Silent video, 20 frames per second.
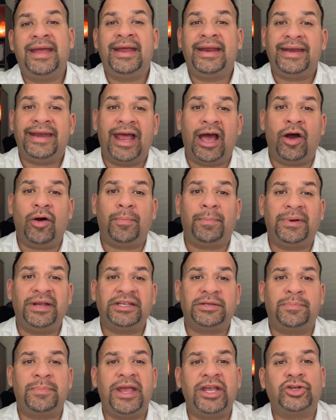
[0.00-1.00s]
Now,
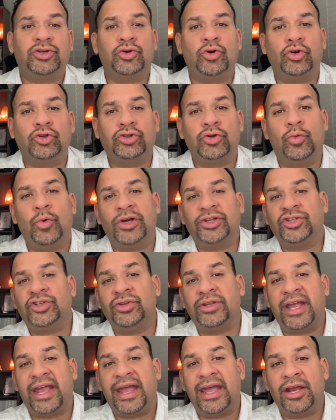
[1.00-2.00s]
please make sure to watch to
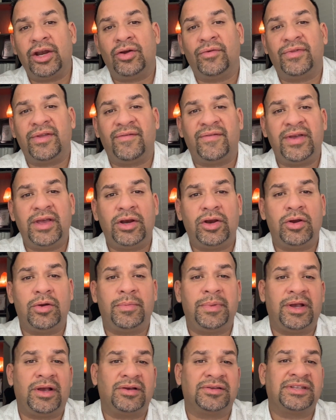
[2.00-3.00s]
the end of the video
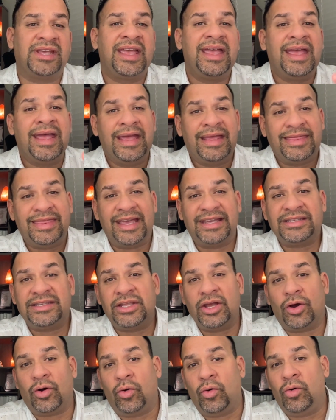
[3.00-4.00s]
because that's
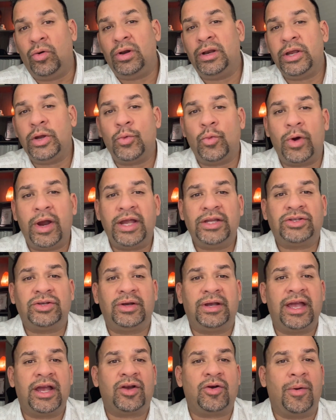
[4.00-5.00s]
the only way to
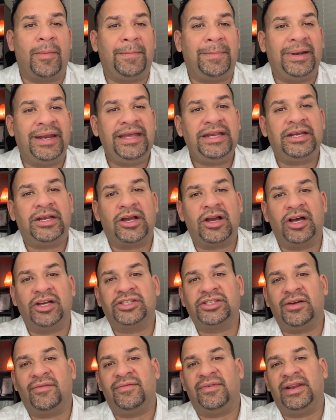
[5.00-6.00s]
get complete
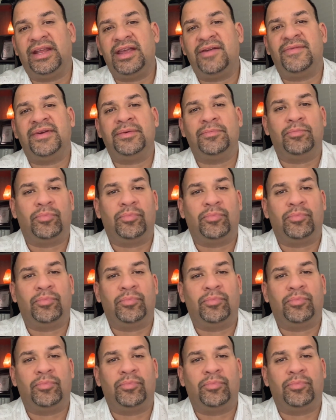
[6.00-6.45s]
cost of living